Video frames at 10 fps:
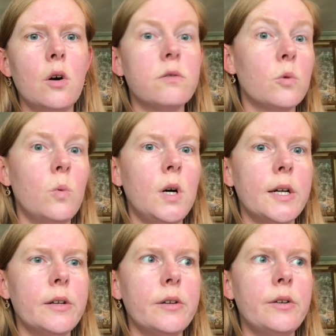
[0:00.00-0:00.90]

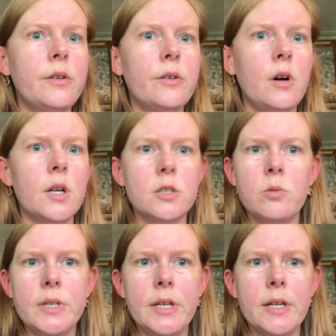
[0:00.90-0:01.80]
1 on a
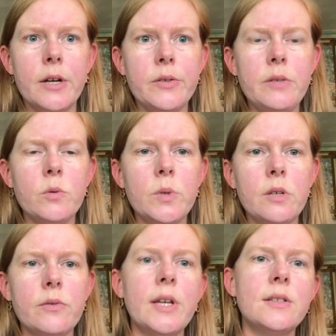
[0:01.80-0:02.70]
28 count even
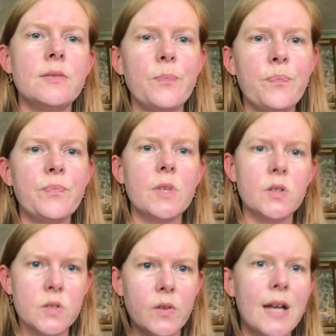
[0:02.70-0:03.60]
weave. And
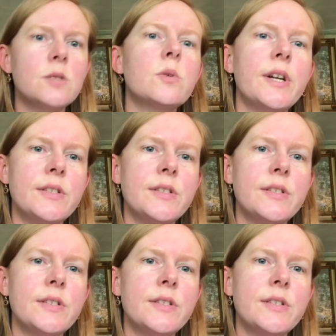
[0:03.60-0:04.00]
so that's where I